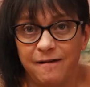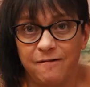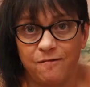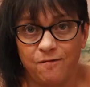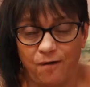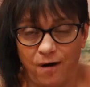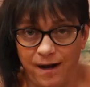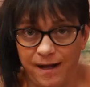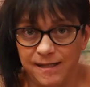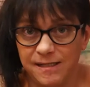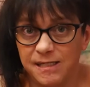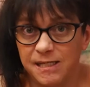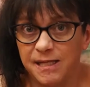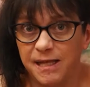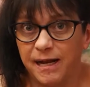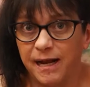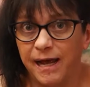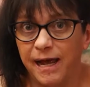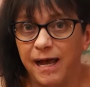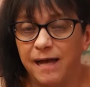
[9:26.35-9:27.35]
friends
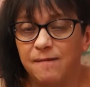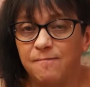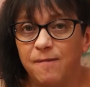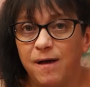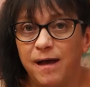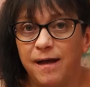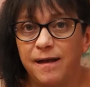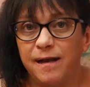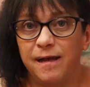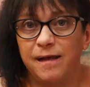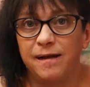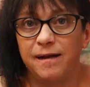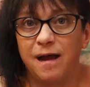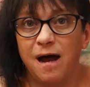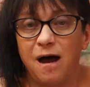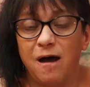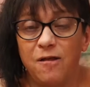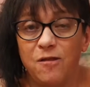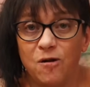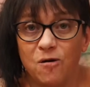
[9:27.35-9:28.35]
that I had met in
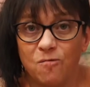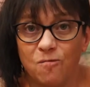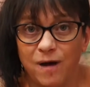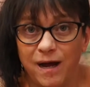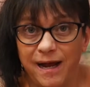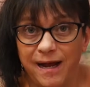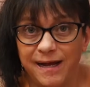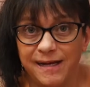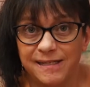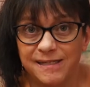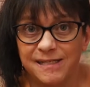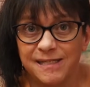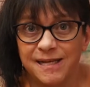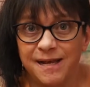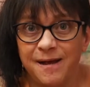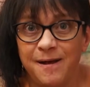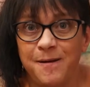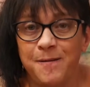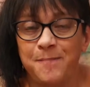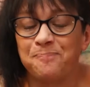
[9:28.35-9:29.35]
other ways